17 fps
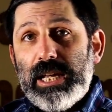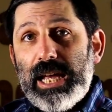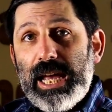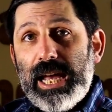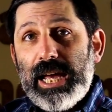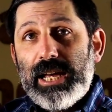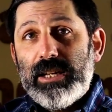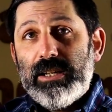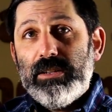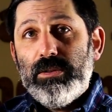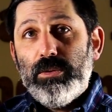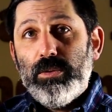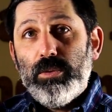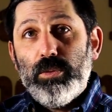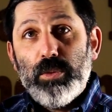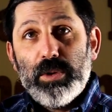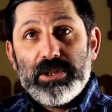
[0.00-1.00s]
at
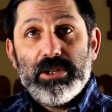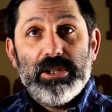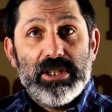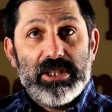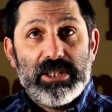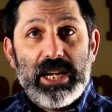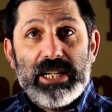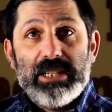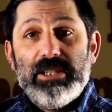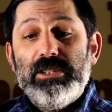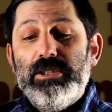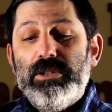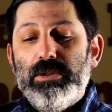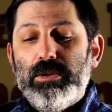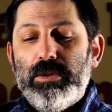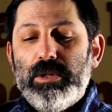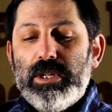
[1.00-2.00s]
what they're designed to
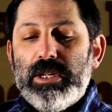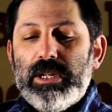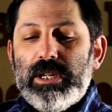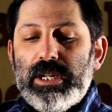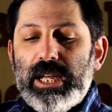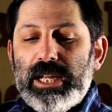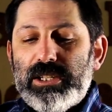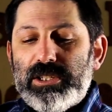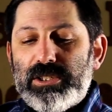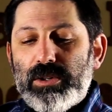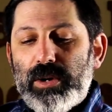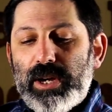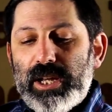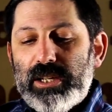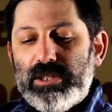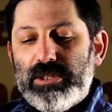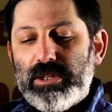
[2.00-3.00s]
do. And so
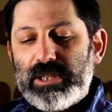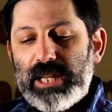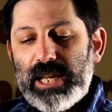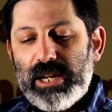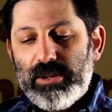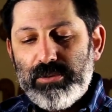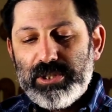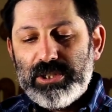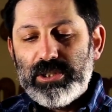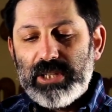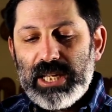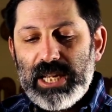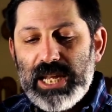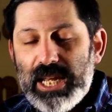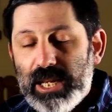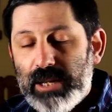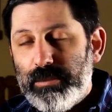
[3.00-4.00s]
I took that original
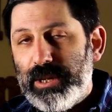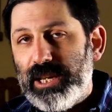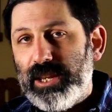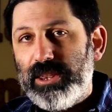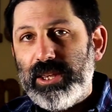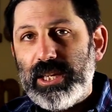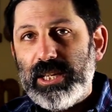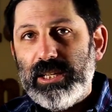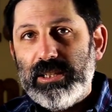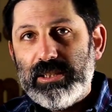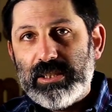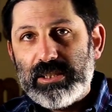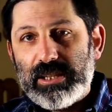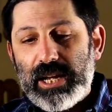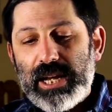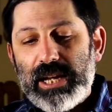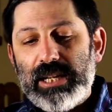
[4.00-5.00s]
Itty Meaty Thingy
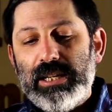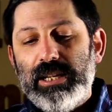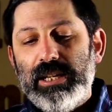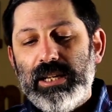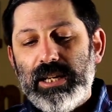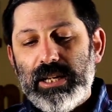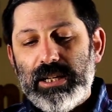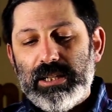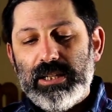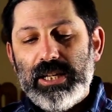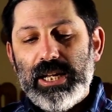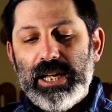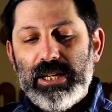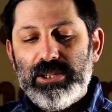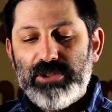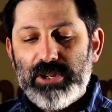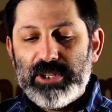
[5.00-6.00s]
design
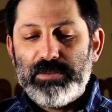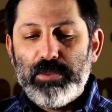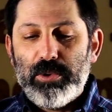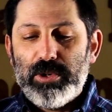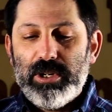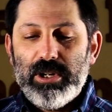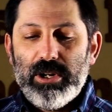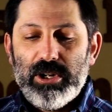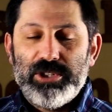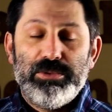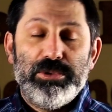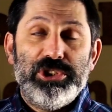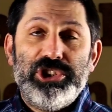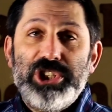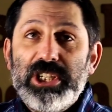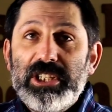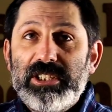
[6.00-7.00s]
and transported it onto a
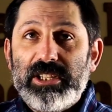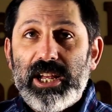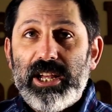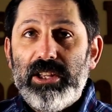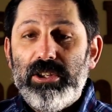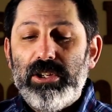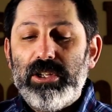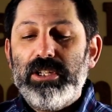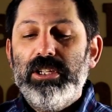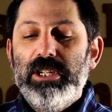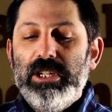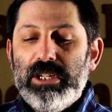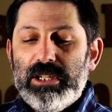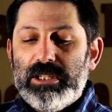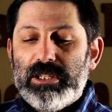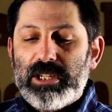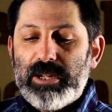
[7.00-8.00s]
jig style hook
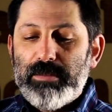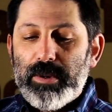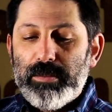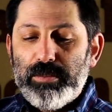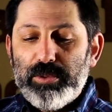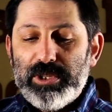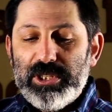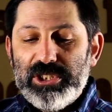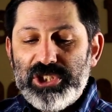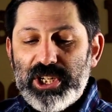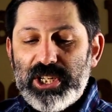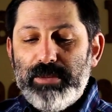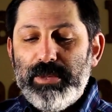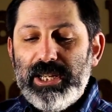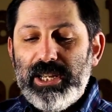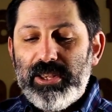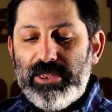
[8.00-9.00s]
to come up with the Jiggy
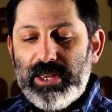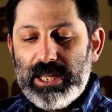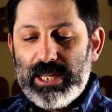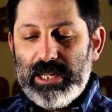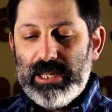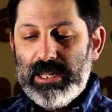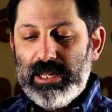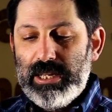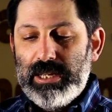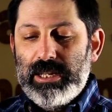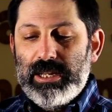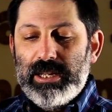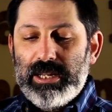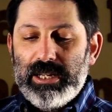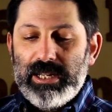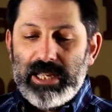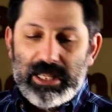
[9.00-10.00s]
Meaty Thingy.
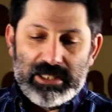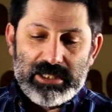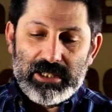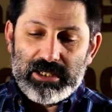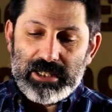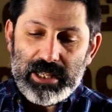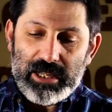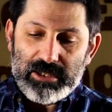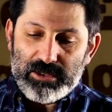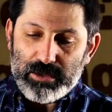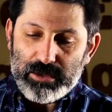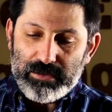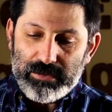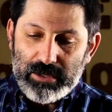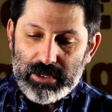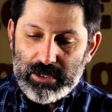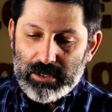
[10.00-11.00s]
And since that sort
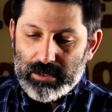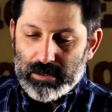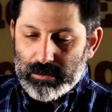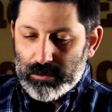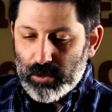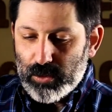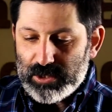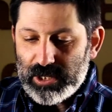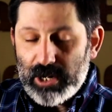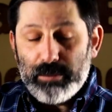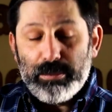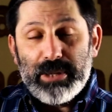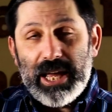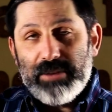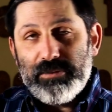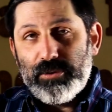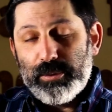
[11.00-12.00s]
of horizontal
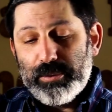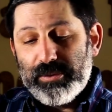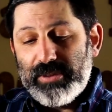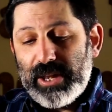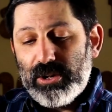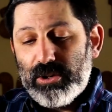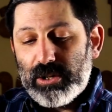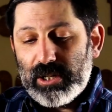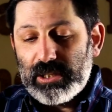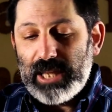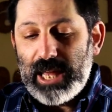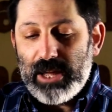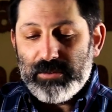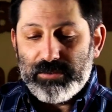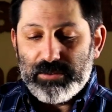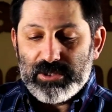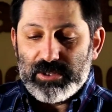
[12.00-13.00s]
platform of that hook
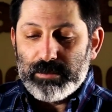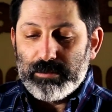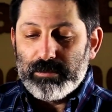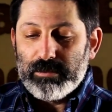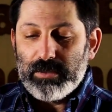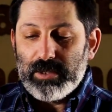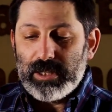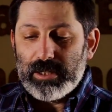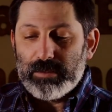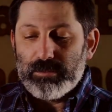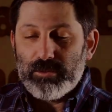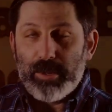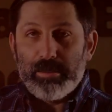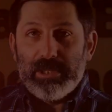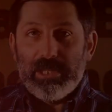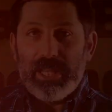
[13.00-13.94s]
allowed for some rubber